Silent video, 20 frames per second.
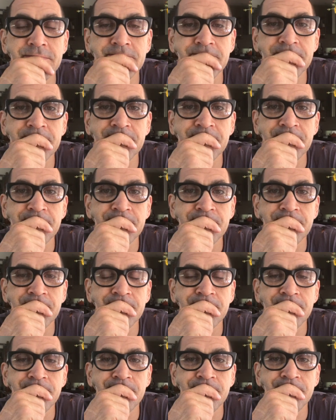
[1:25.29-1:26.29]

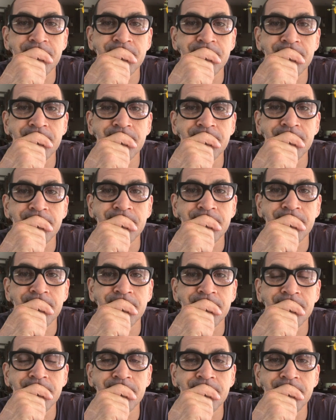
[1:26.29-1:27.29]

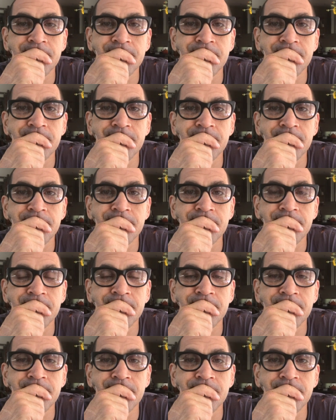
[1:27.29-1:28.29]

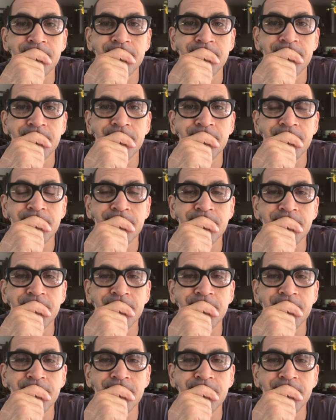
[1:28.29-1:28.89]
No one is speaking in this clip.